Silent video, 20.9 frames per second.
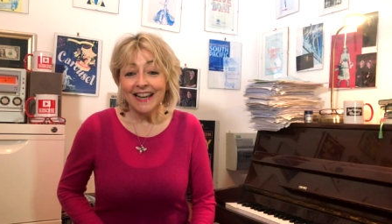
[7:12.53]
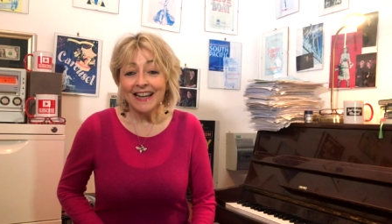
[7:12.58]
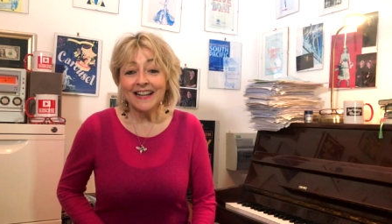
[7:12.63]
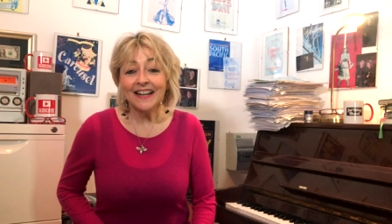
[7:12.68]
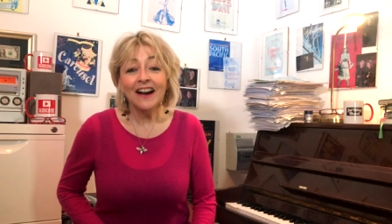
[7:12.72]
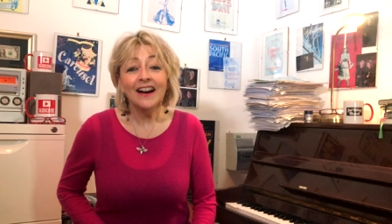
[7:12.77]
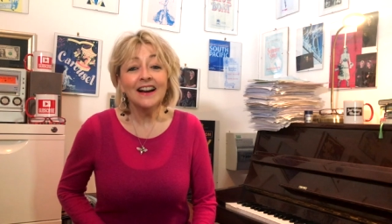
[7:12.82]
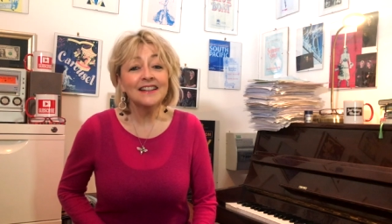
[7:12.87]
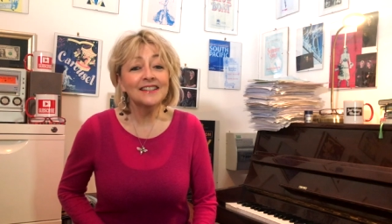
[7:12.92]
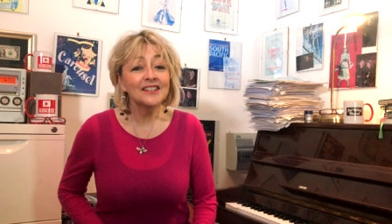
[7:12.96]

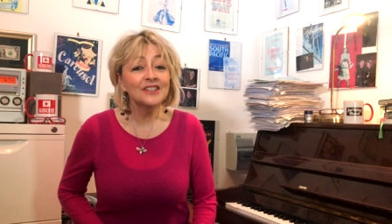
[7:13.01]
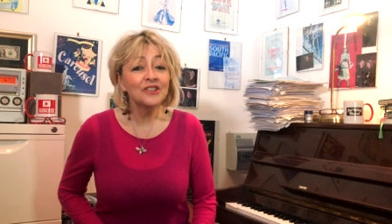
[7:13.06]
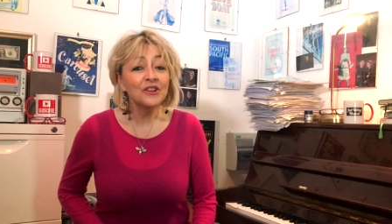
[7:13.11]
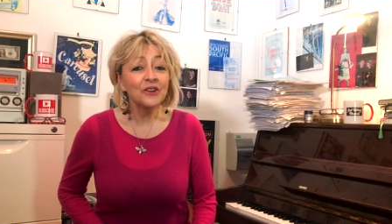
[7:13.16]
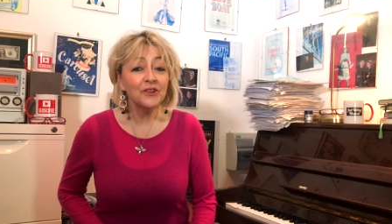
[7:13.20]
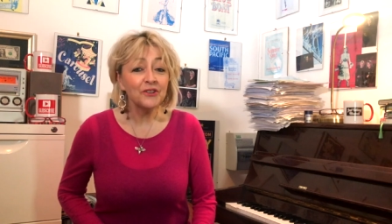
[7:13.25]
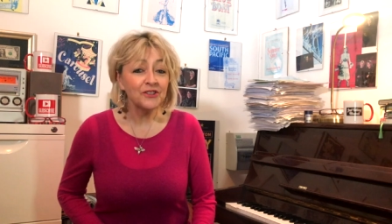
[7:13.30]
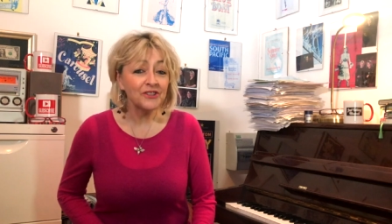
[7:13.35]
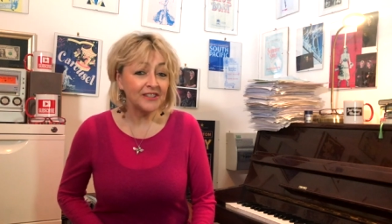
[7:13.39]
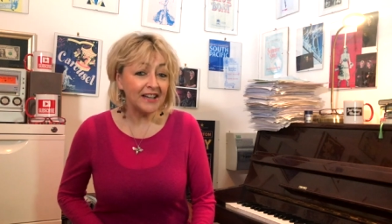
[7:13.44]
Guys and
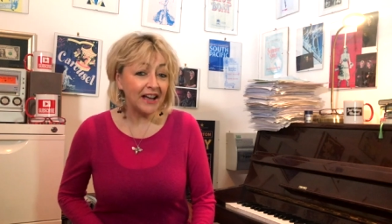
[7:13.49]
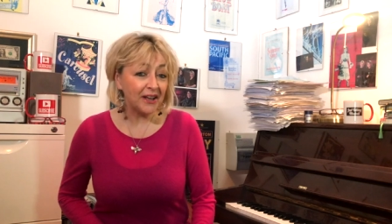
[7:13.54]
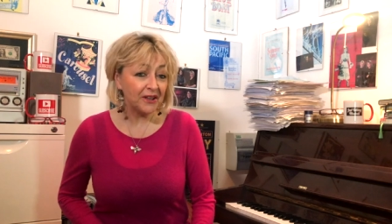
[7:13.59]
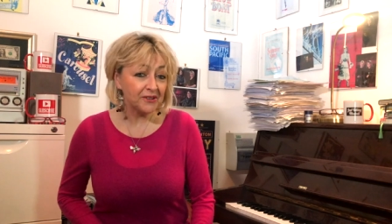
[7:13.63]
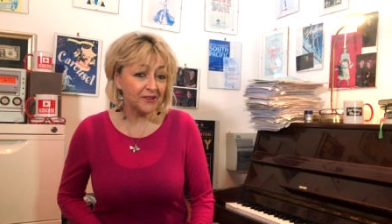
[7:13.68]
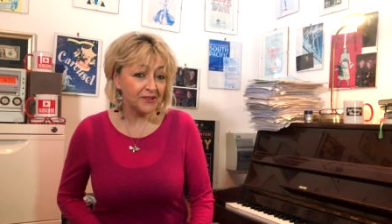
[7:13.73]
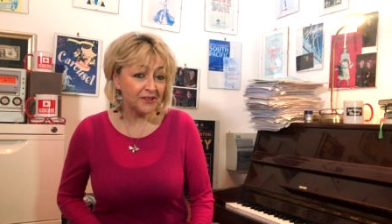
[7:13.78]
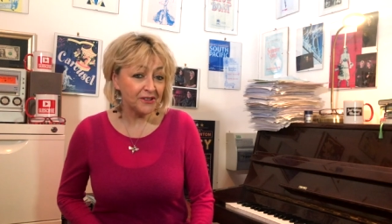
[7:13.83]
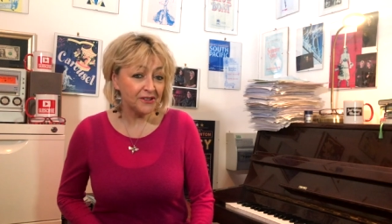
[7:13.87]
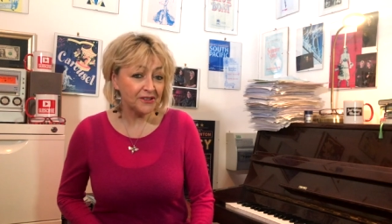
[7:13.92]
Dolls
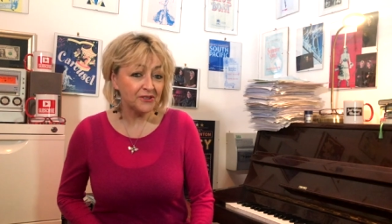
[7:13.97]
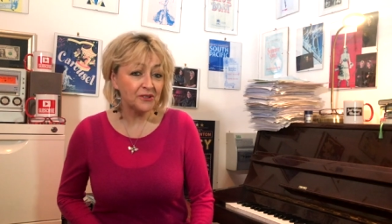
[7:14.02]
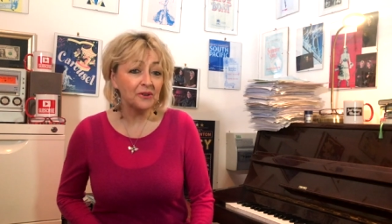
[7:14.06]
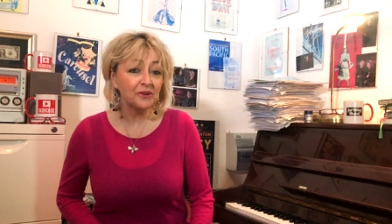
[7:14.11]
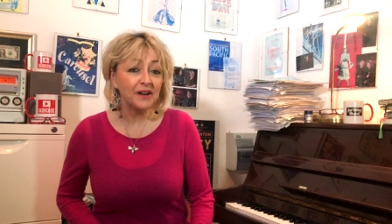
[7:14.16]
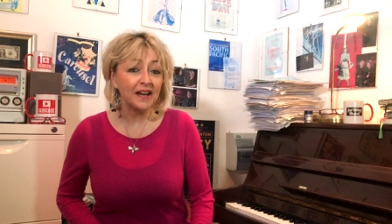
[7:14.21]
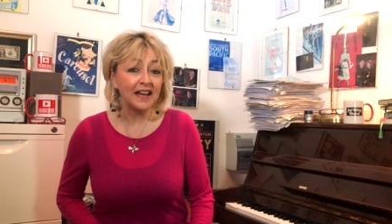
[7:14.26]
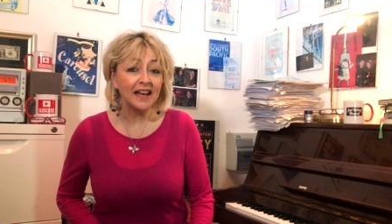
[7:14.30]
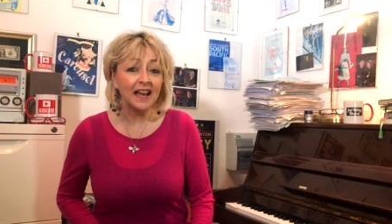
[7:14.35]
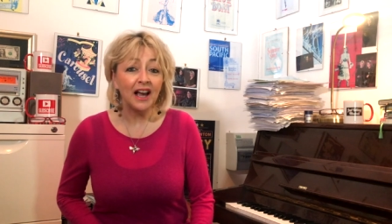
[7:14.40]
tells the
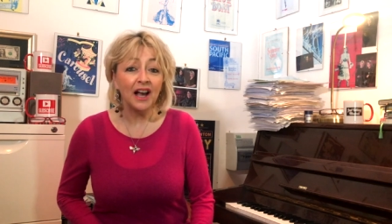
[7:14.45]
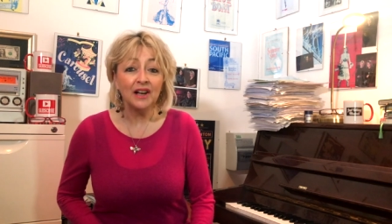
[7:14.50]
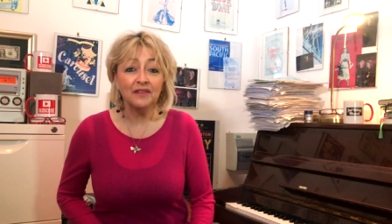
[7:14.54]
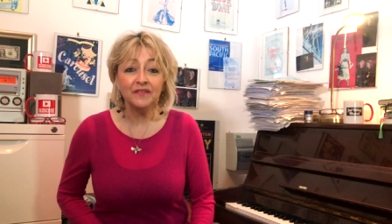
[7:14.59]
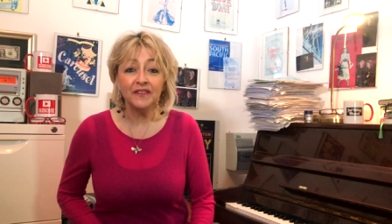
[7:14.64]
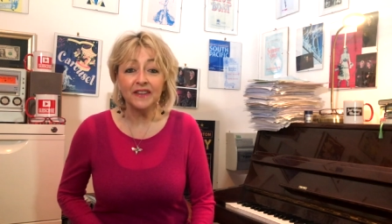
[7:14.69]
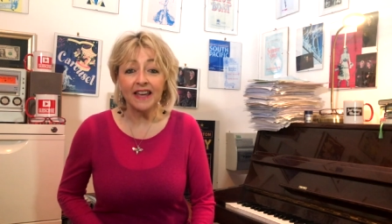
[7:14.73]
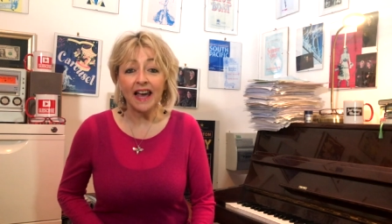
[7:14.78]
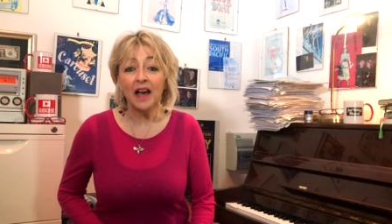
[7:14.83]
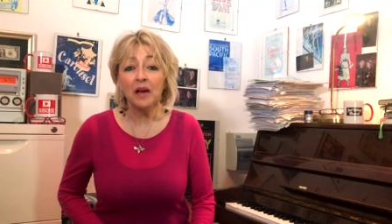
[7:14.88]
story of
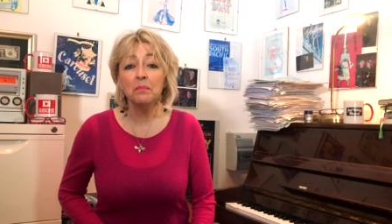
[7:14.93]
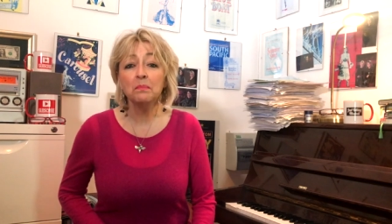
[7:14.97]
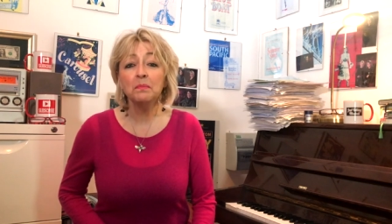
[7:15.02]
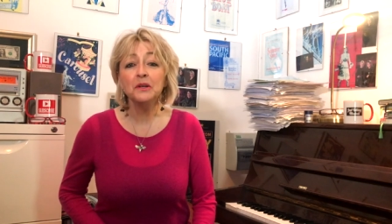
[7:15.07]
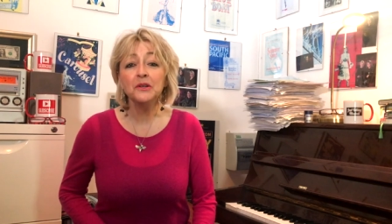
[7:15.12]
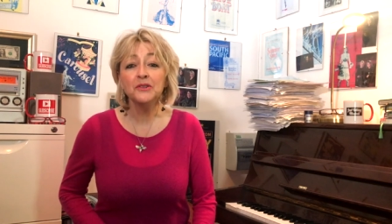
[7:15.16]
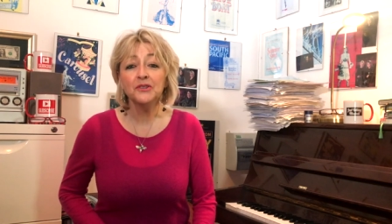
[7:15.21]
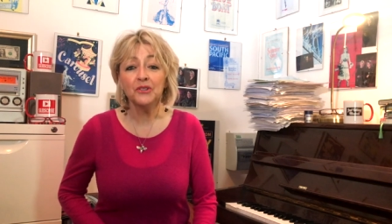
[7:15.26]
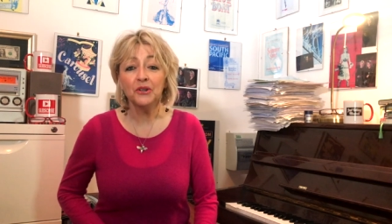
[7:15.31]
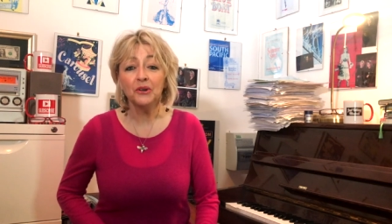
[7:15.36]
the gamblers,